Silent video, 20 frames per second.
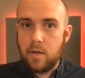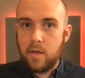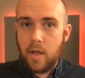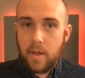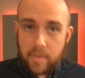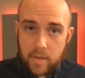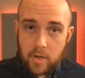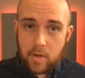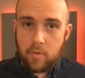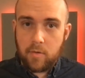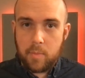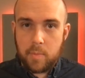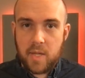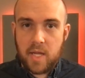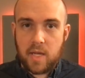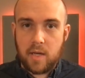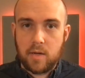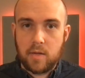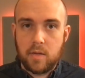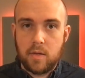and then you
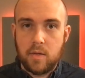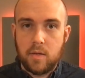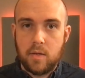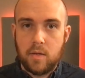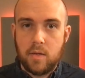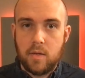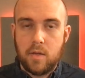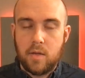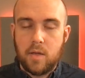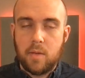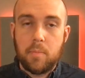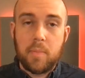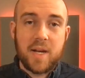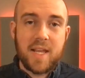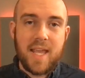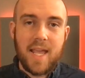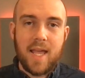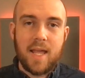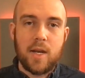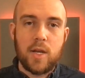repeat. But
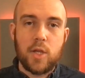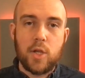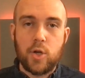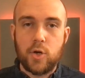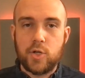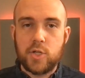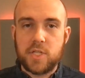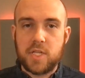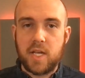again, you're just gonna